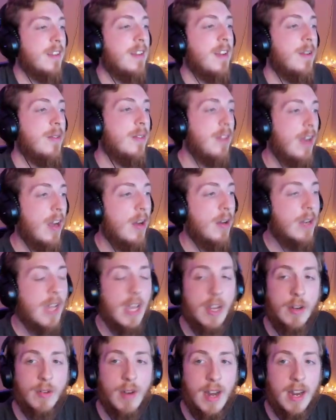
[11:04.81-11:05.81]
I was like, okay,
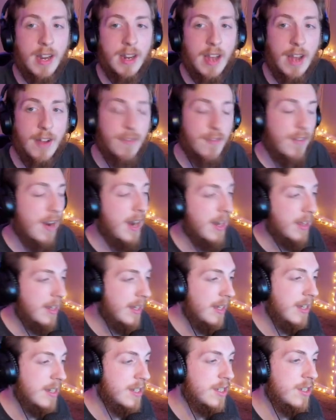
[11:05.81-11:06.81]
great, I finally
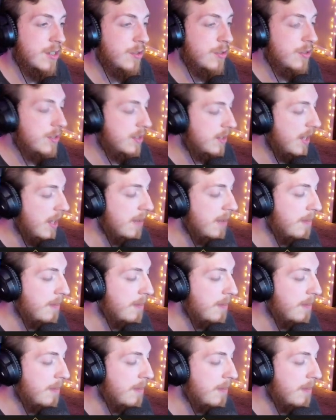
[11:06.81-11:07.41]
get to state my